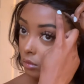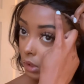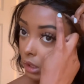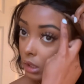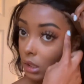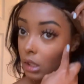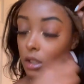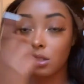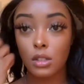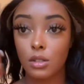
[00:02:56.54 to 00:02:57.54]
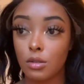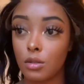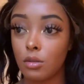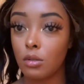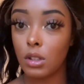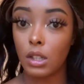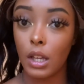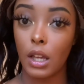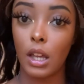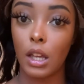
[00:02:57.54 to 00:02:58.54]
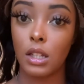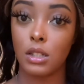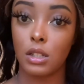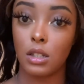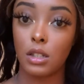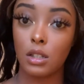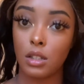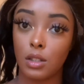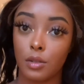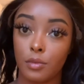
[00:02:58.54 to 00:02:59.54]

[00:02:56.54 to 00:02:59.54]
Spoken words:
And then I'll just do the edges.